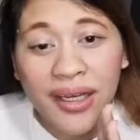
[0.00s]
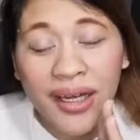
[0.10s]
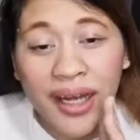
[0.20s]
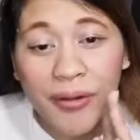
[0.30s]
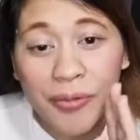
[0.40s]

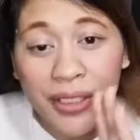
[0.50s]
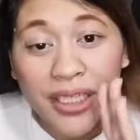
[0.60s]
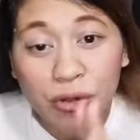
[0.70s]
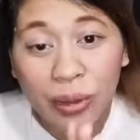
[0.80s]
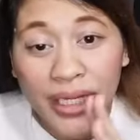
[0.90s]
read
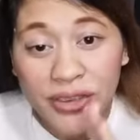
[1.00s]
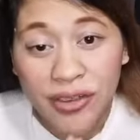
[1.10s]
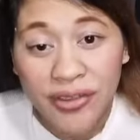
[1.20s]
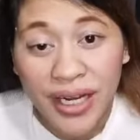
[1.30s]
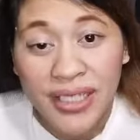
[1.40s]
it twice or
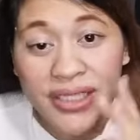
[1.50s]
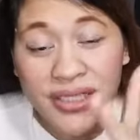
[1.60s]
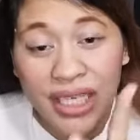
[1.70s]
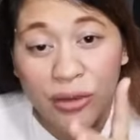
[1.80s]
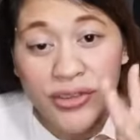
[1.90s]
thrice, sa
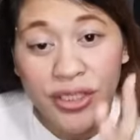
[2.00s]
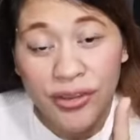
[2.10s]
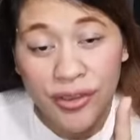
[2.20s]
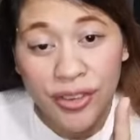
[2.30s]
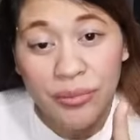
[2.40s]
second, sa
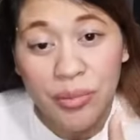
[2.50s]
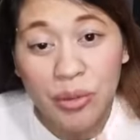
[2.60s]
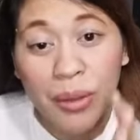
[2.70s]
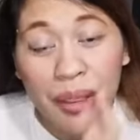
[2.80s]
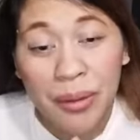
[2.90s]
third mo,
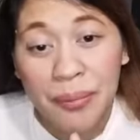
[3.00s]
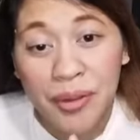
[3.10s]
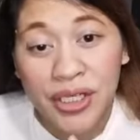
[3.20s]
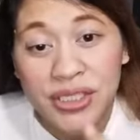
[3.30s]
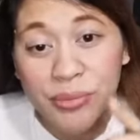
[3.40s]

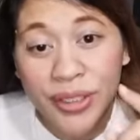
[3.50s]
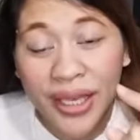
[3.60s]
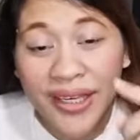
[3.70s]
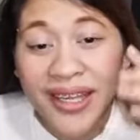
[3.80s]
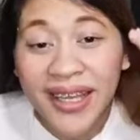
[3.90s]
mamememorize mo
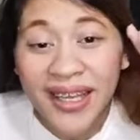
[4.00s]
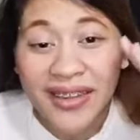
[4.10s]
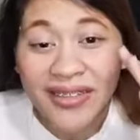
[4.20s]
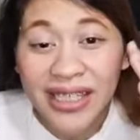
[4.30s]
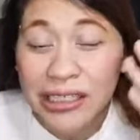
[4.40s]
yan,
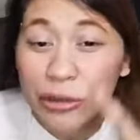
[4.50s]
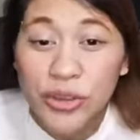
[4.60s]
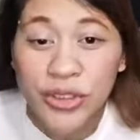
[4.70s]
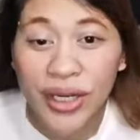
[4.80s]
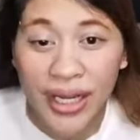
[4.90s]
and then
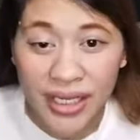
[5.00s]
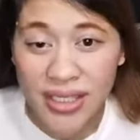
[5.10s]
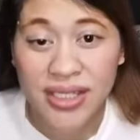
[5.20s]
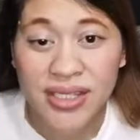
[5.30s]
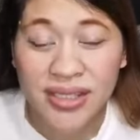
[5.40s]
close your
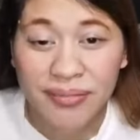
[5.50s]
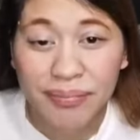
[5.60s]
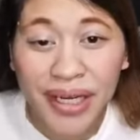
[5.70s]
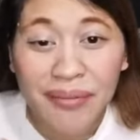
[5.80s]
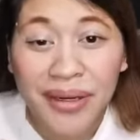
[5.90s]
eyes
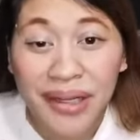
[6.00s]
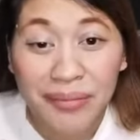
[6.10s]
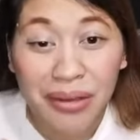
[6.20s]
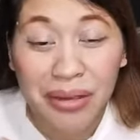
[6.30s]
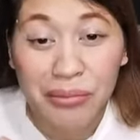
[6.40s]
para
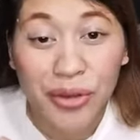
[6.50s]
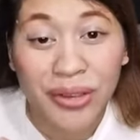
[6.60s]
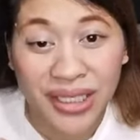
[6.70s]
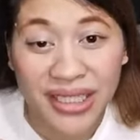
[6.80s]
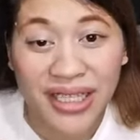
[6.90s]
maramdaman mo yung
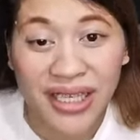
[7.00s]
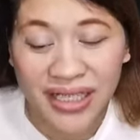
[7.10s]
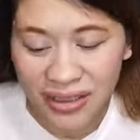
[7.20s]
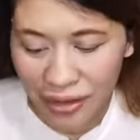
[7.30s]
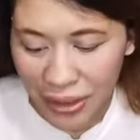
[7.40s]
linya.
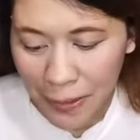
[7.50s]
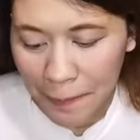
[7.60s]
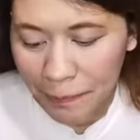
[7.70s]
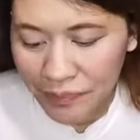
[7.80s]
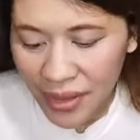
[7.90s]
Okay.
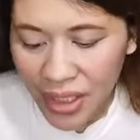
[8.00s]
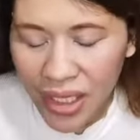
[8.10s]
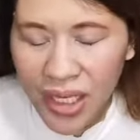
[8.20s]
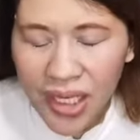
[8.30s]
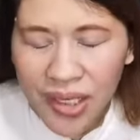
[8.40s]

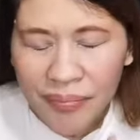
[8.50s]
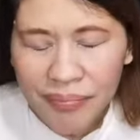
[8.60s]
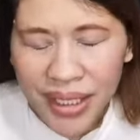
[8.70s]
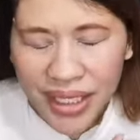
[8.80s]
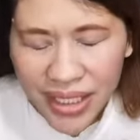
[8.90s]

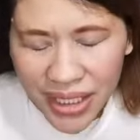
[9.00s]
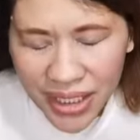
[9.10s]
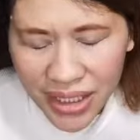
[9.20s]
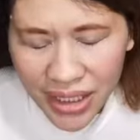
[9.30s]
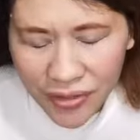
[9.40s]
May He
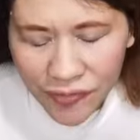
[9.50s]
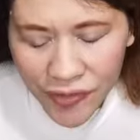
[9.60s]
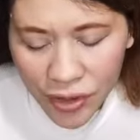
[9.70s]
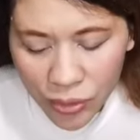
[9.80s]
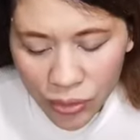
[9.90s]
give
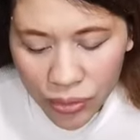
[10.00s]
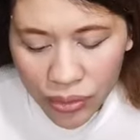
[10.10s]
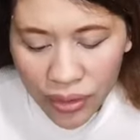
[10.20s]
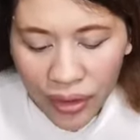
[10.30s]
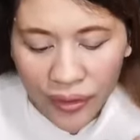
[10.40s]

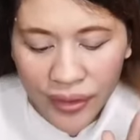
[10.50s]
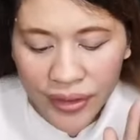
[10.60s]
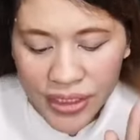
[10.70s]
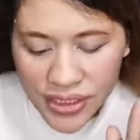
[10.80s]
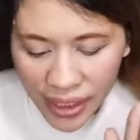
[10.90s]
you the
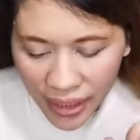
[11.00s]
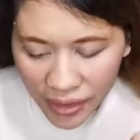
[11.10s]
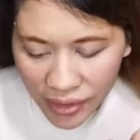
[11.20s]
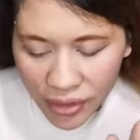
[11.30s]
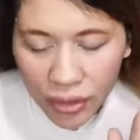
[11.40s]

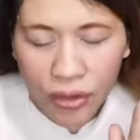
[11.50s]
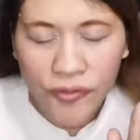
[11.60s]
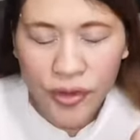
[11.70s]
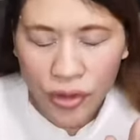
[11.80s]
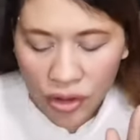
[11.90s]
desire of
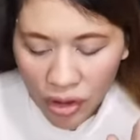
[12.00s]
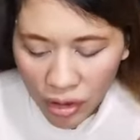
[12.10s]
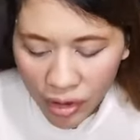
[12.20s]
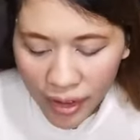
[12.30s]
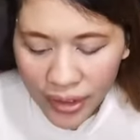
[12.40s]
your
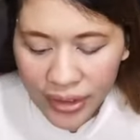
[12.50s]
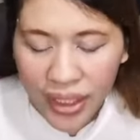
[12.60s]
heart